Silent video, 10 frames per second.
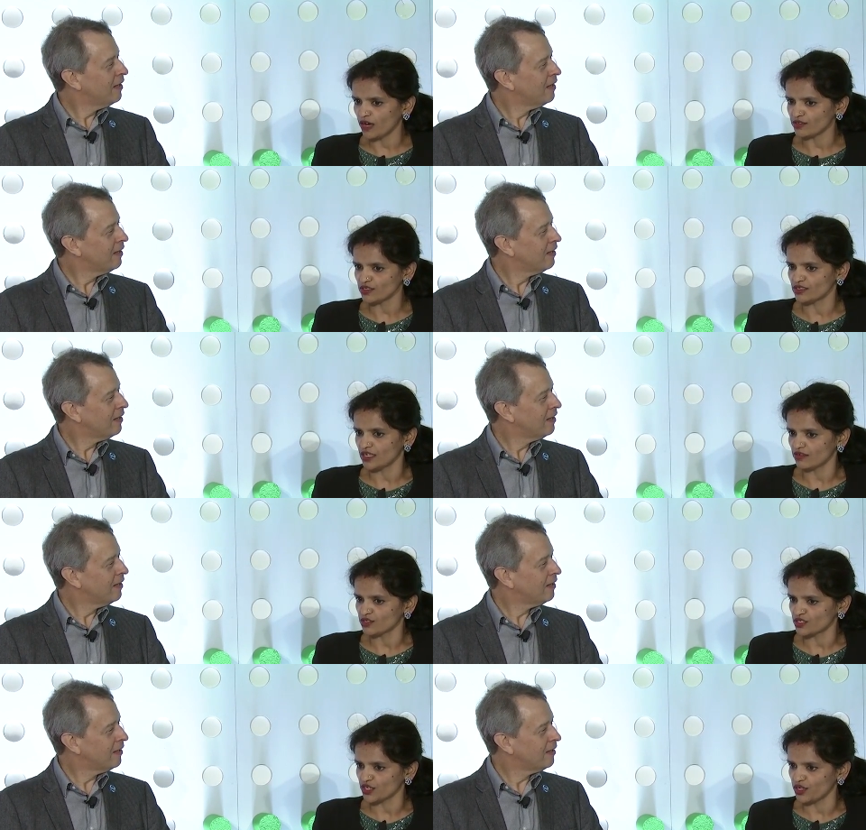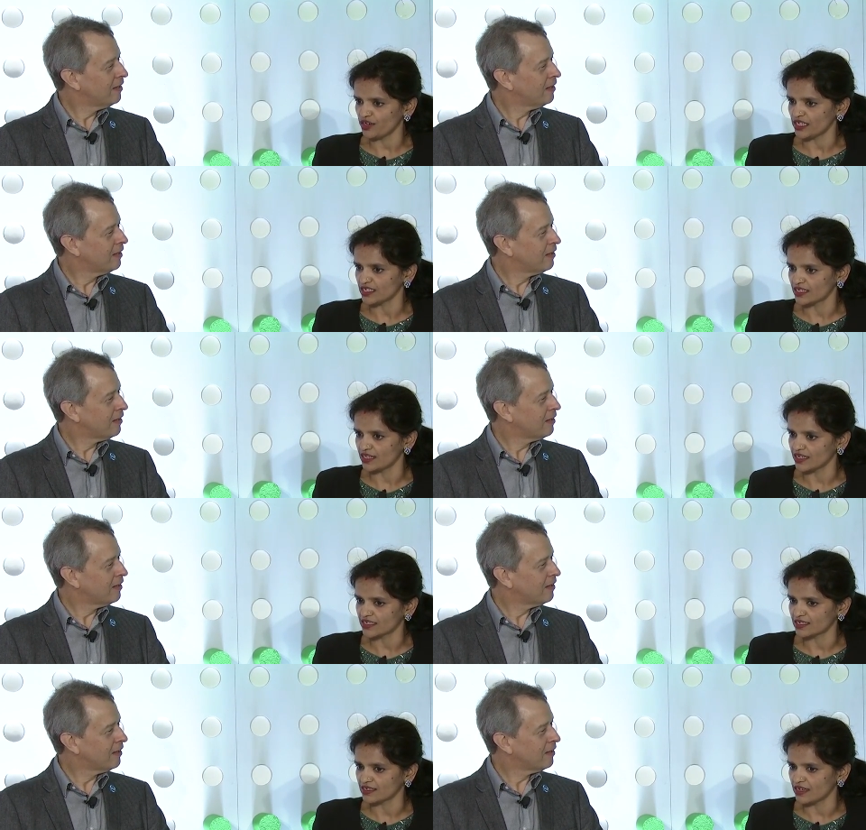Speaker 1: how's, it, how's the security, like
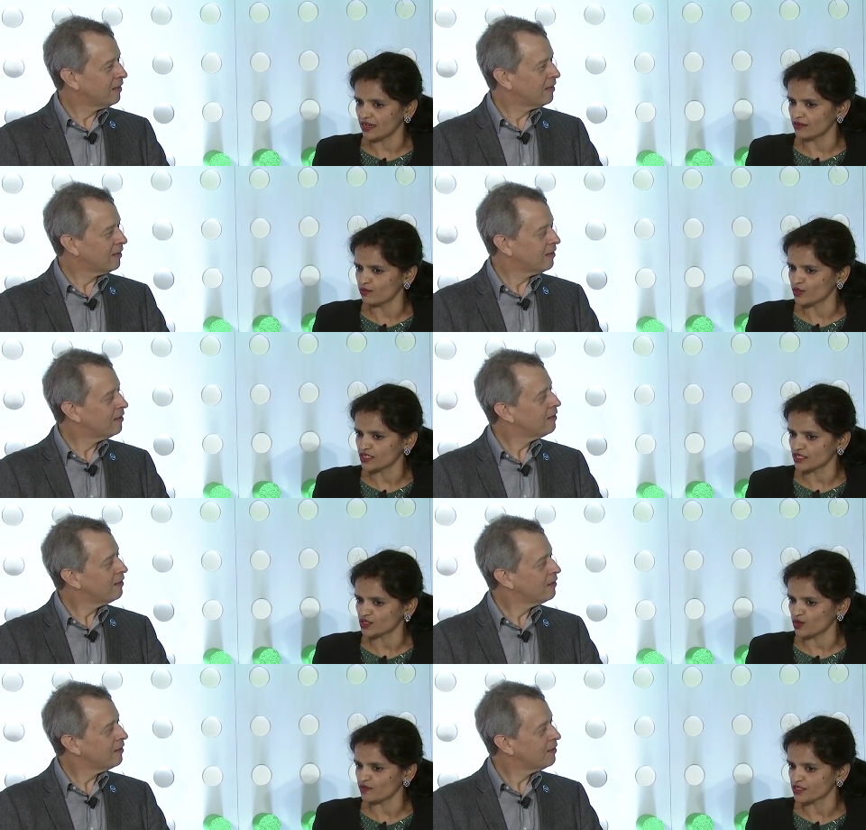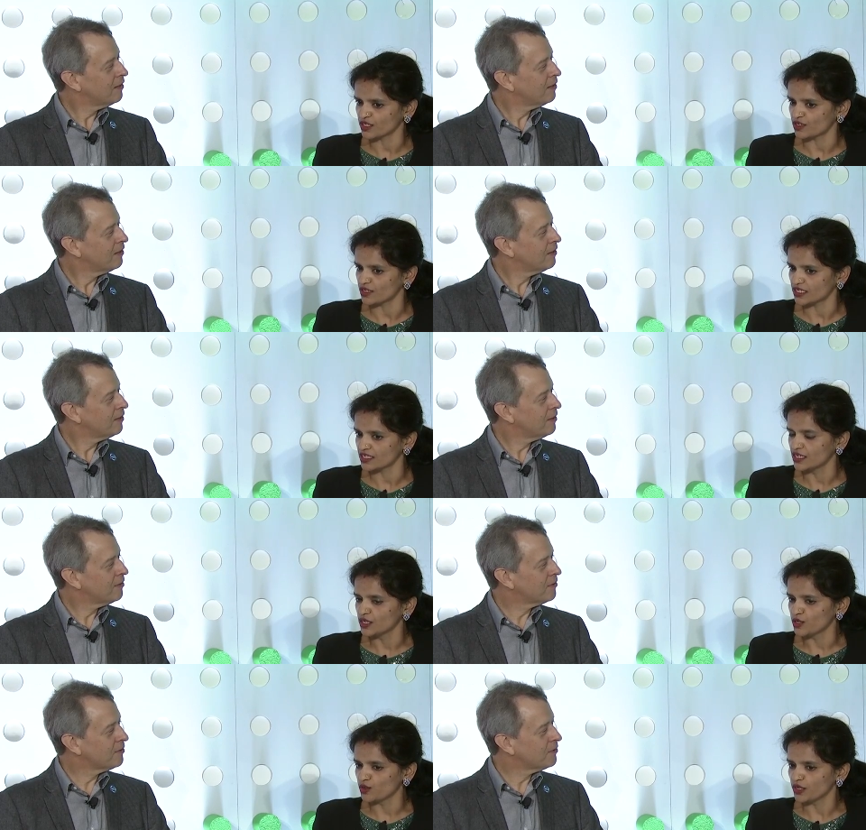uh, won't the control for security
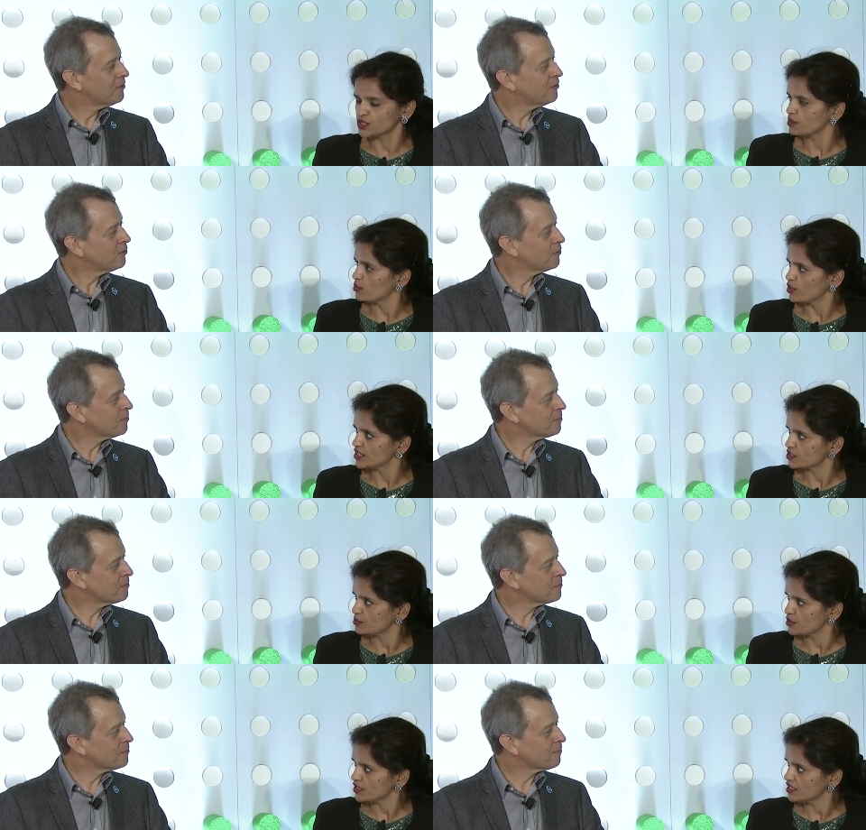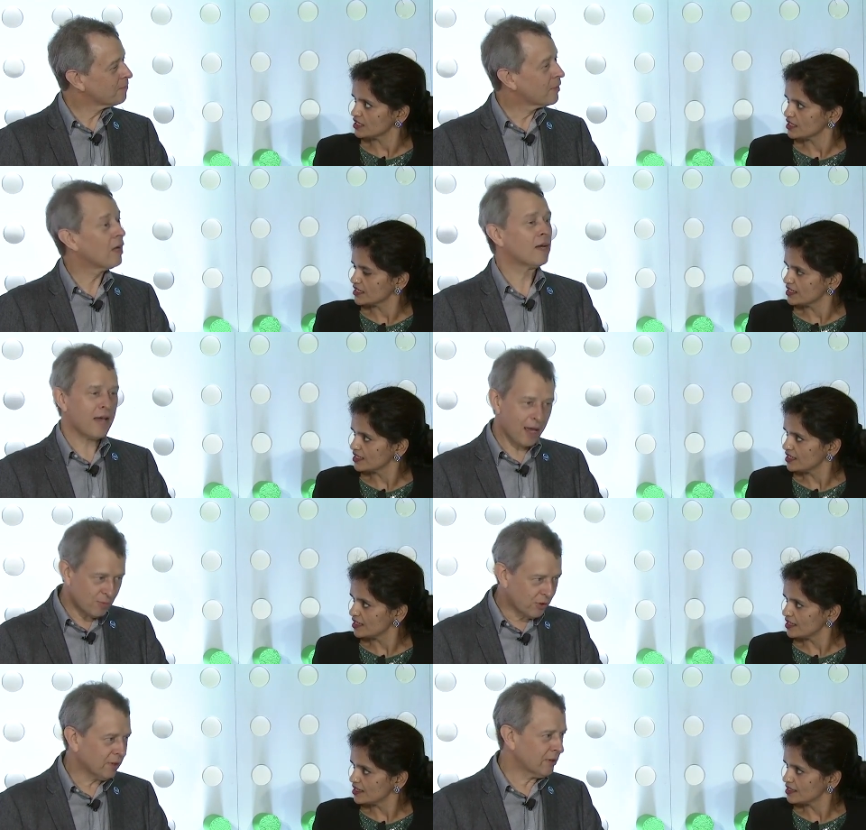going to be more distributed?
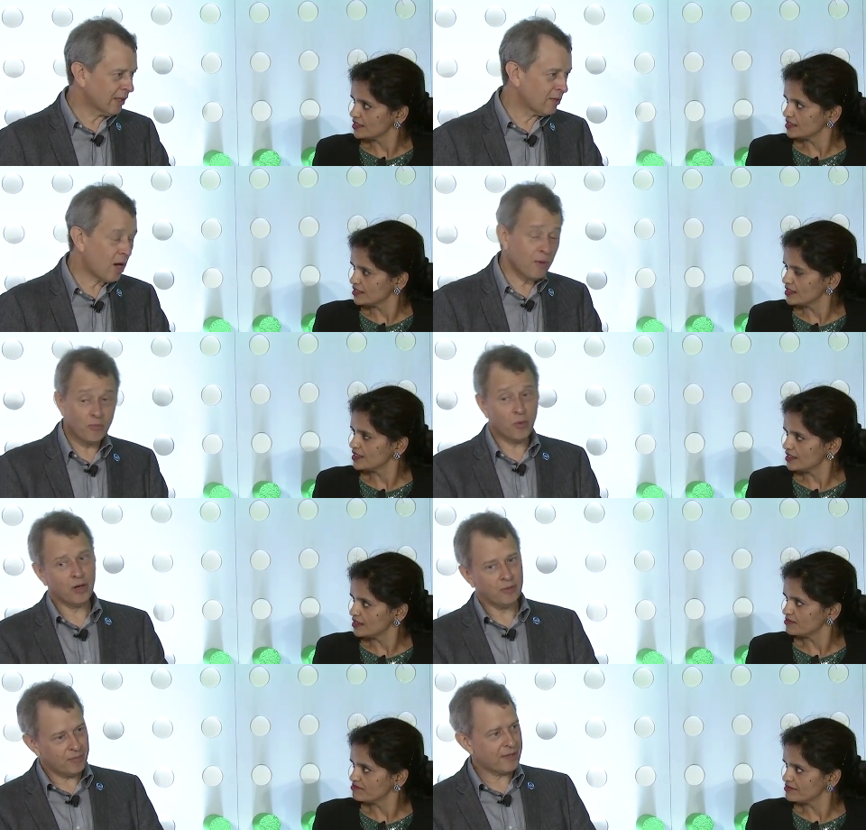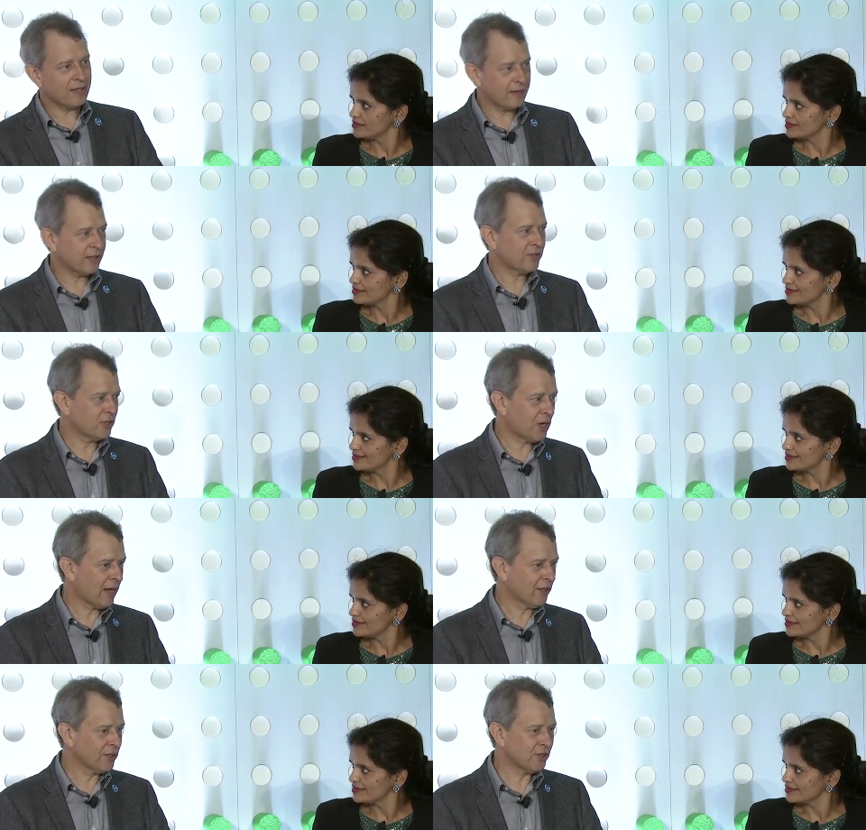
Speaker 2: Absolutely. Um, well, I think that's the
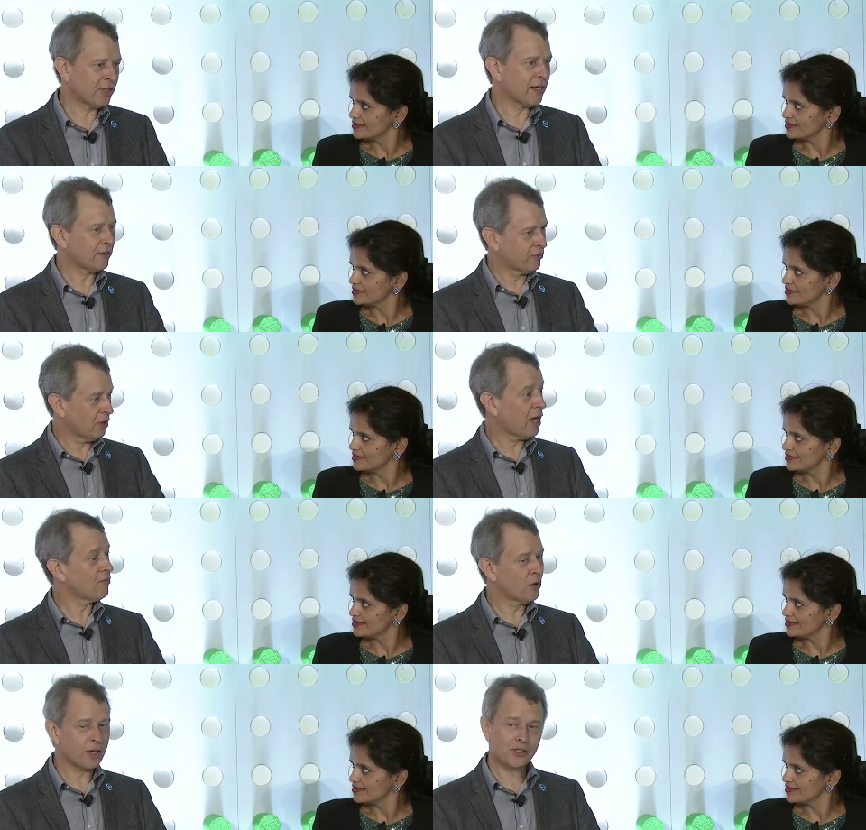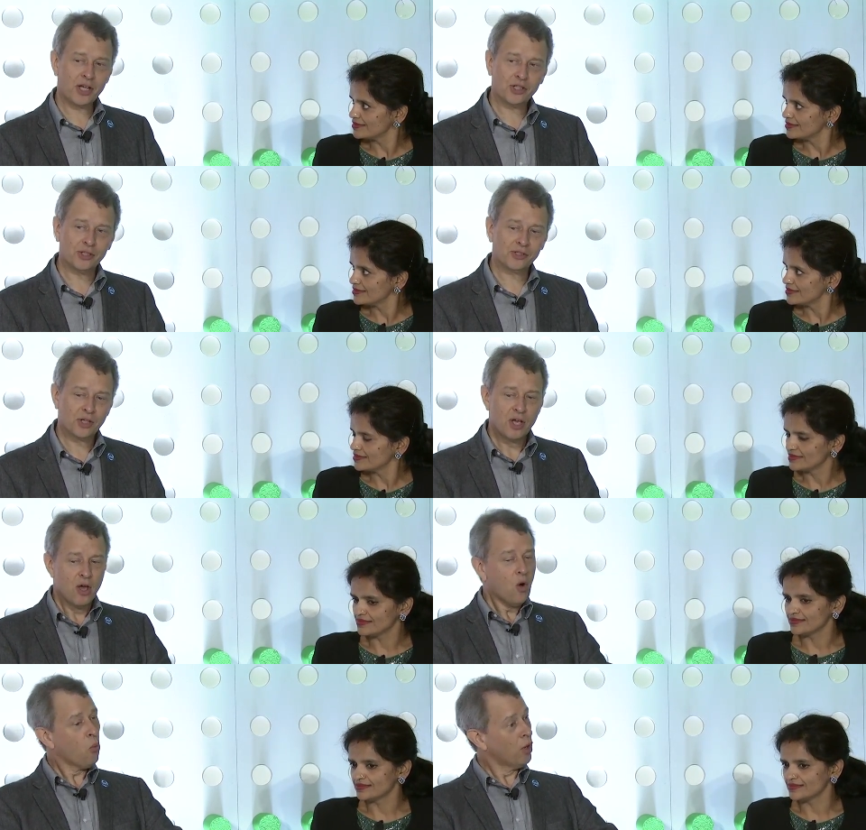challenge is that I think for a lot of organizations,
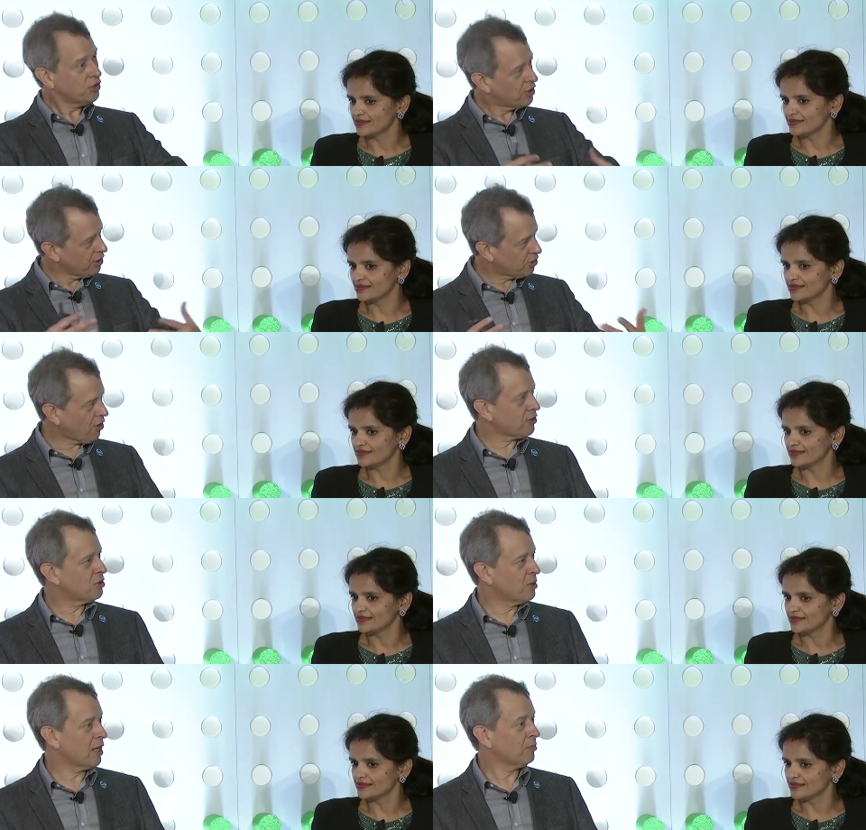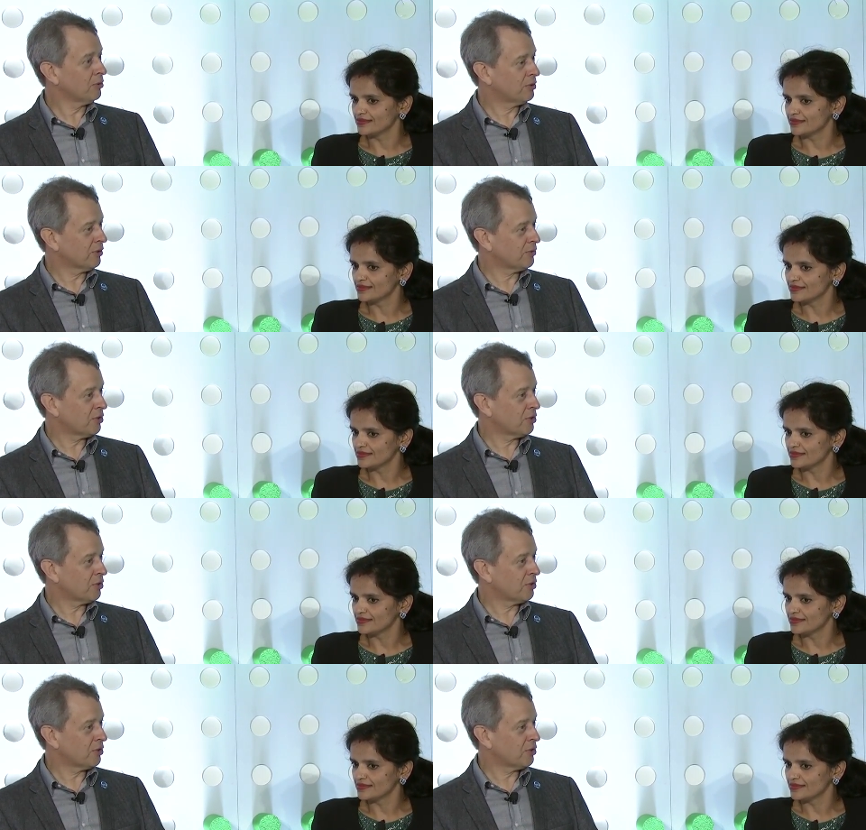once they start to be able to,